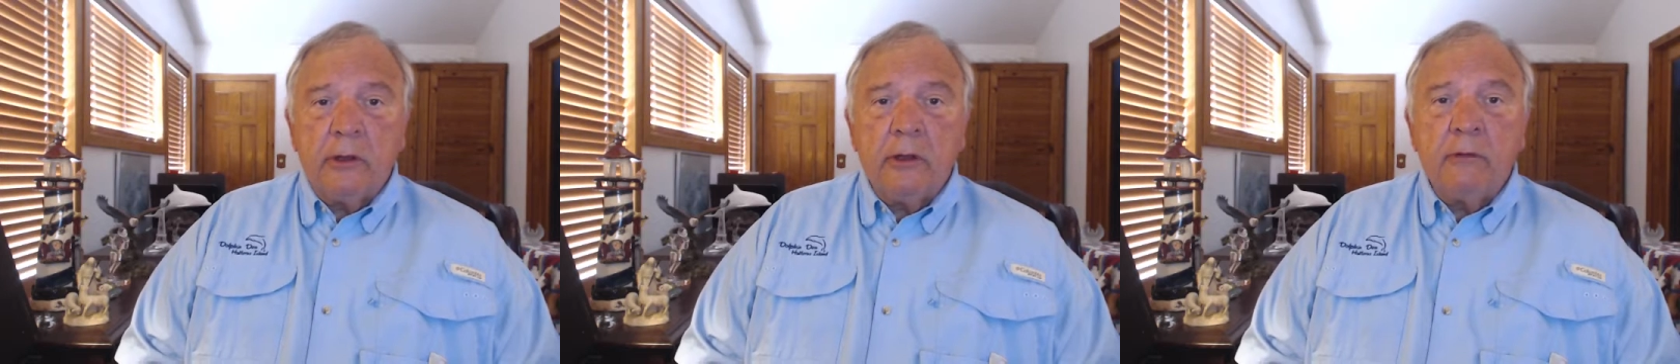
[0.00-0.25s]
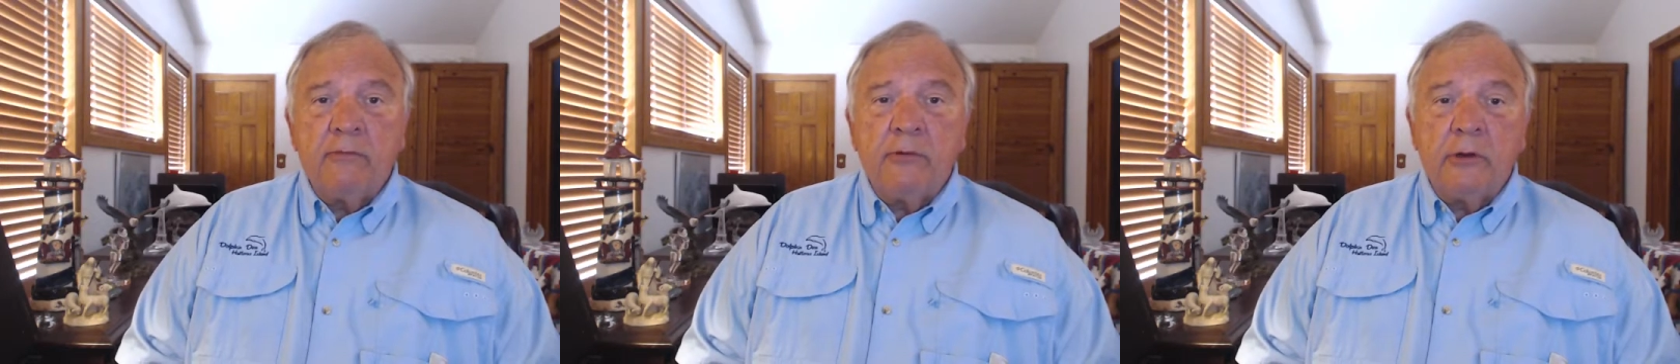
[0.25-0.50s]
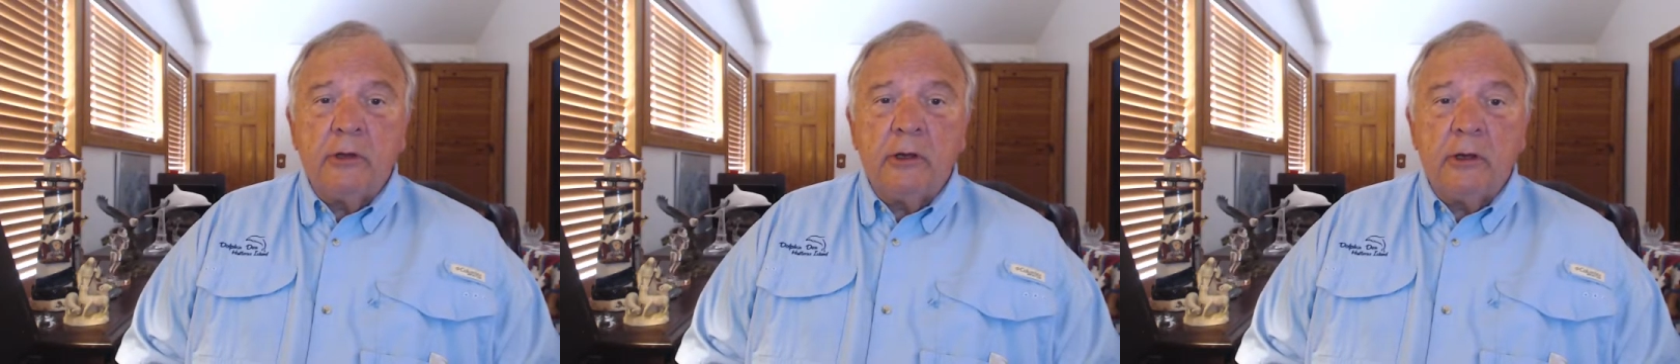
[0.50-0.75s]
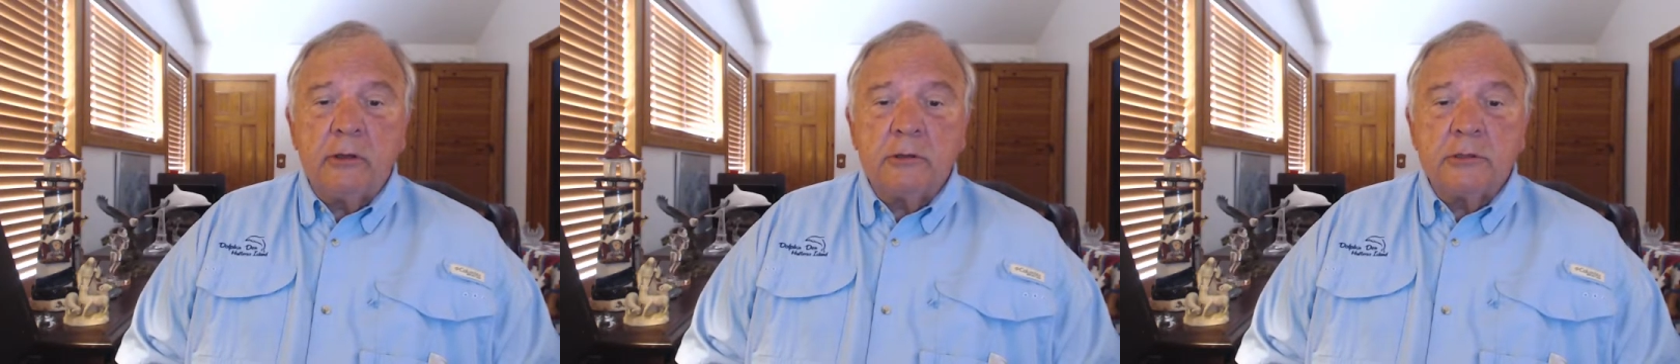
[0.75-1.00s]

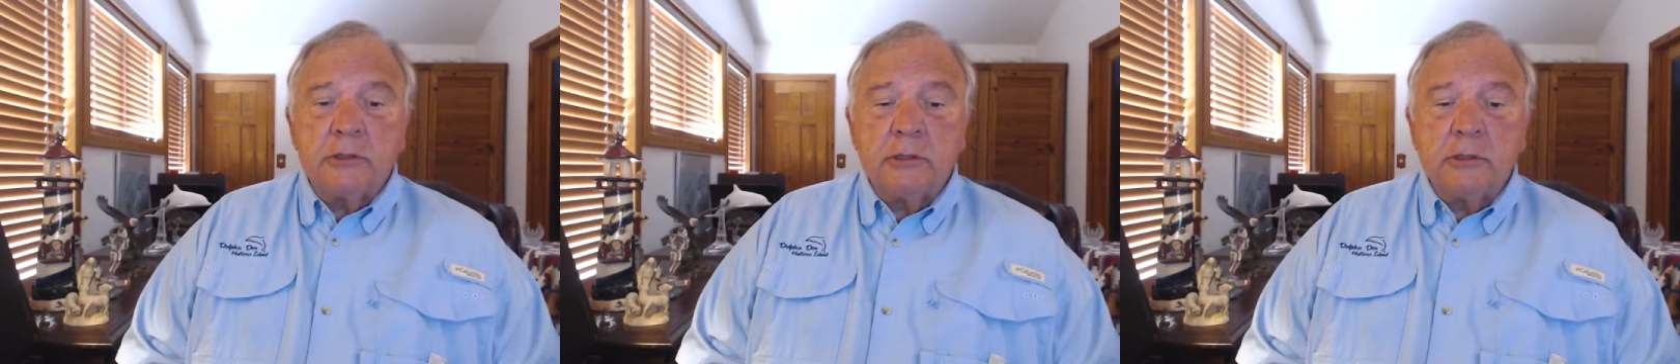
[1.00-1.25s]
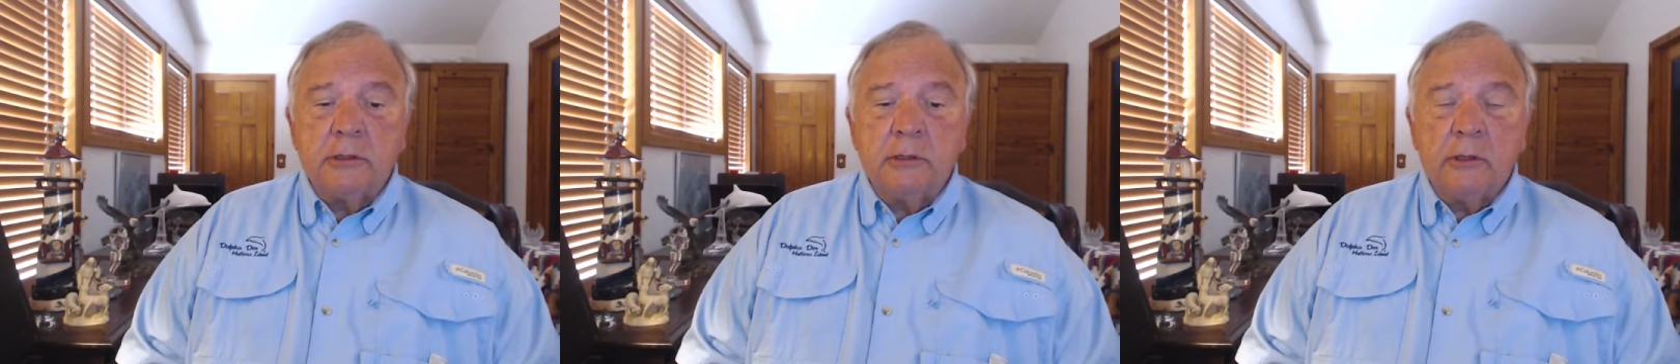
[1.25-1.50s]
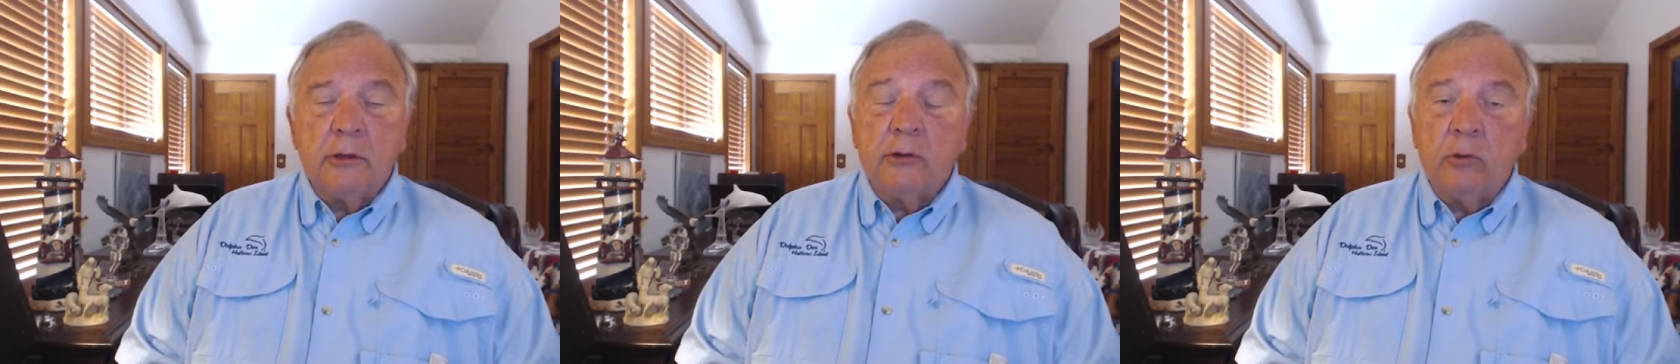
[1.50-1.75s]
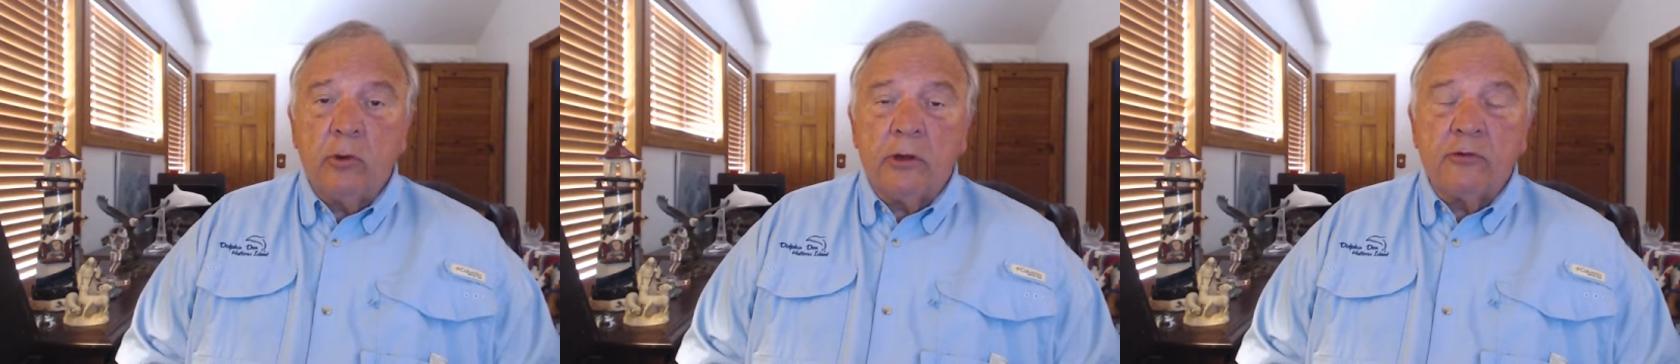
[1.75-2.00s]
infidels and
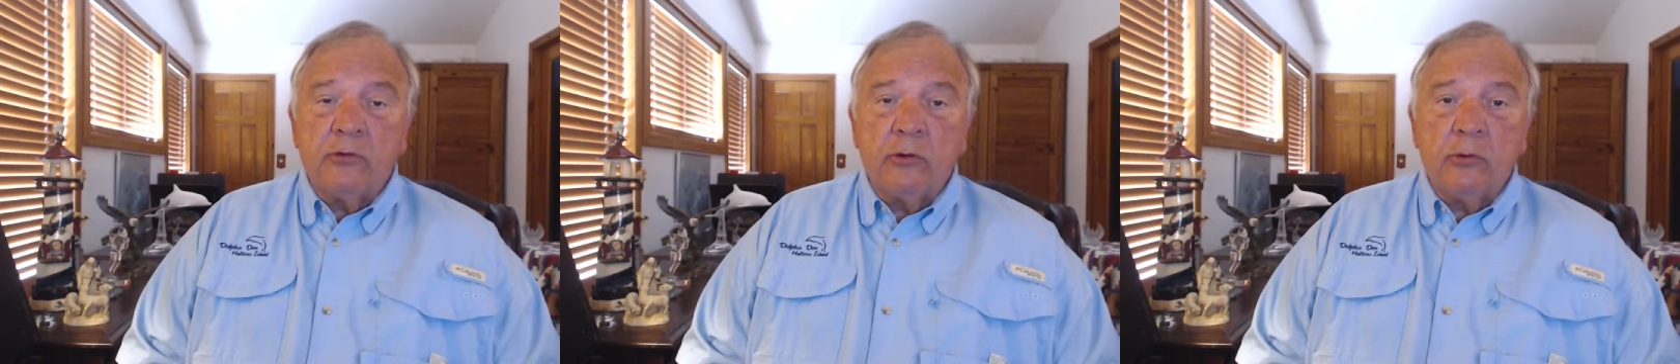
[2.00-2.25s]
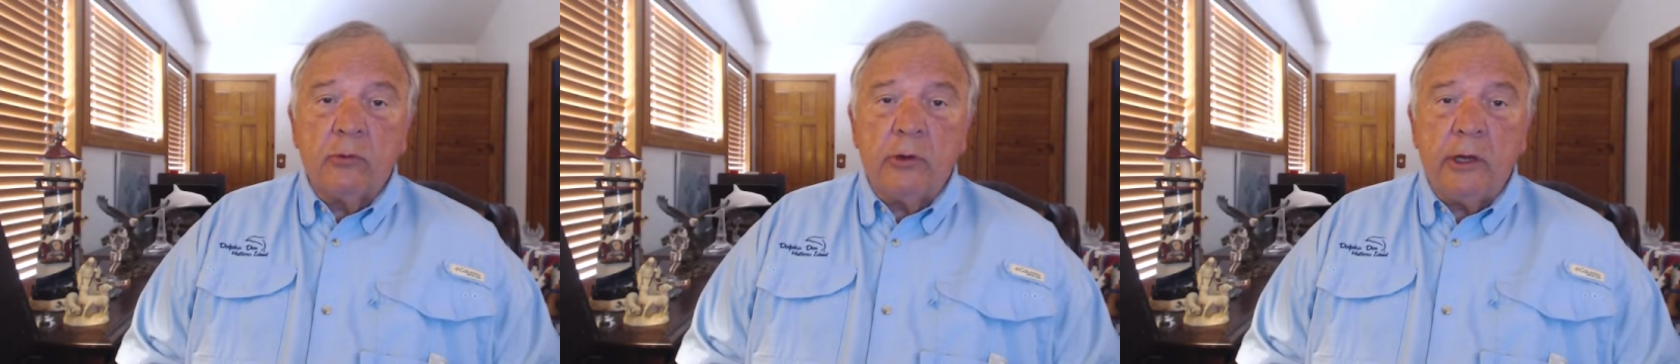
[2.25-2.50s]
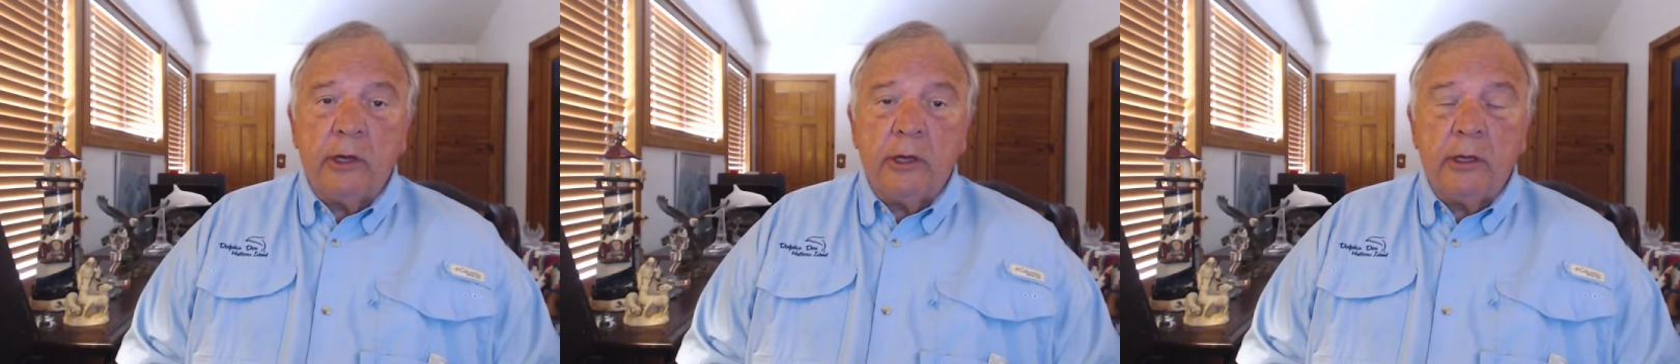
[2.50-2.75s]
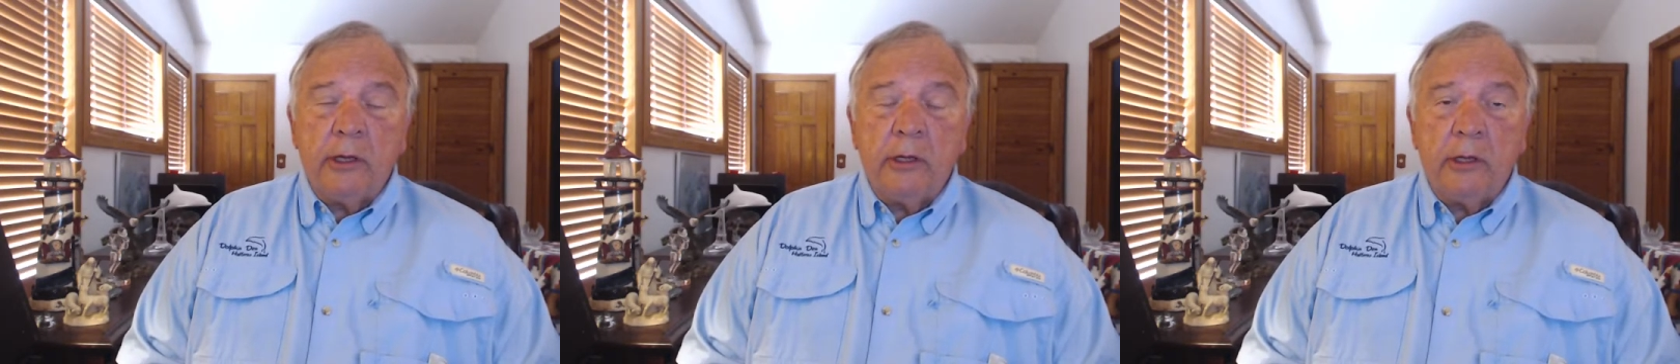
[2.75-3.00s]
the Western
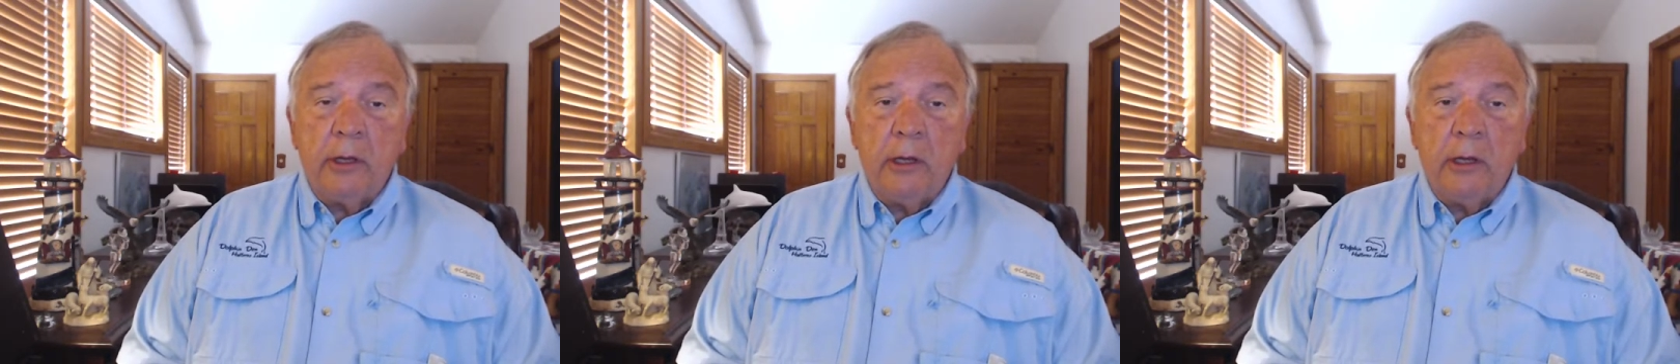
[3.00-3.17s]
way,